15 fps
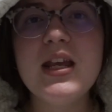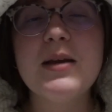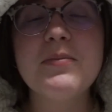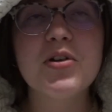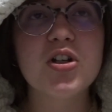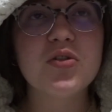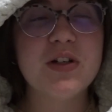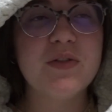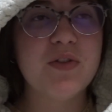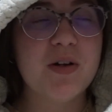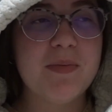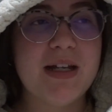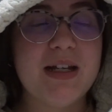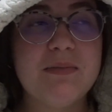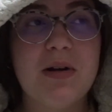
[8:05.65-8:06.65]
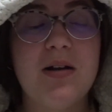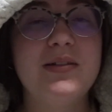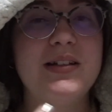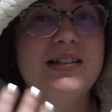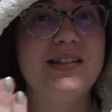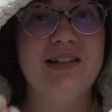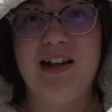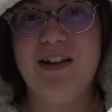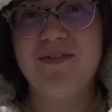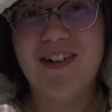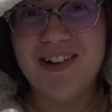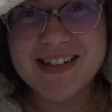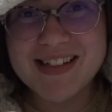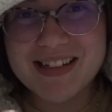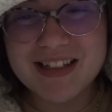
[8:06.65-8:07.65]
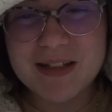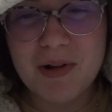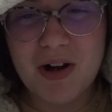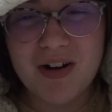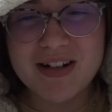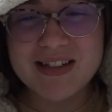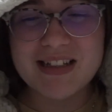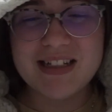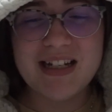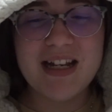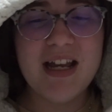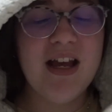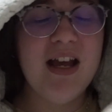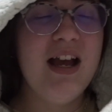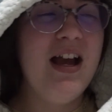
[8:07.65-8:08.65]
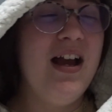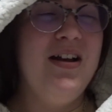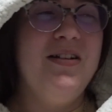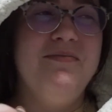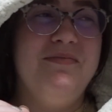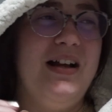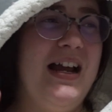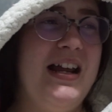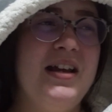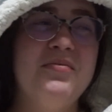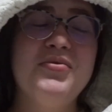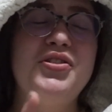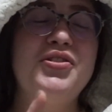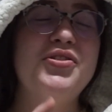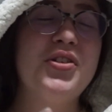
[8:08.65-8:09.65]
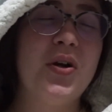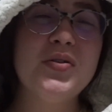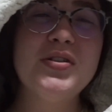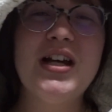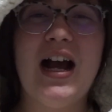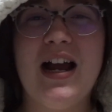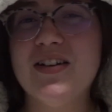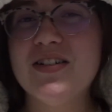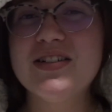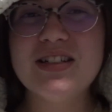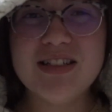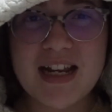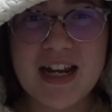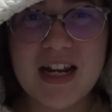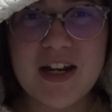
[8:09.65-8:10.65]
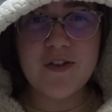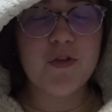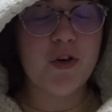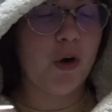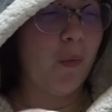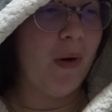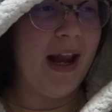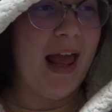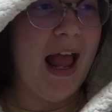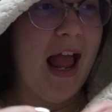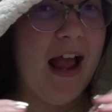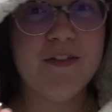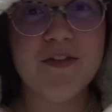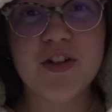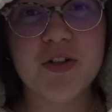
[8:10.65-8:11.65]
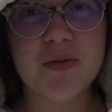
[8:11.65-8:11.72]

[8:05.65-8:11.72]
I'm going to read for a bit and probably until I fall asleep, honestly. I am so tired today for whatever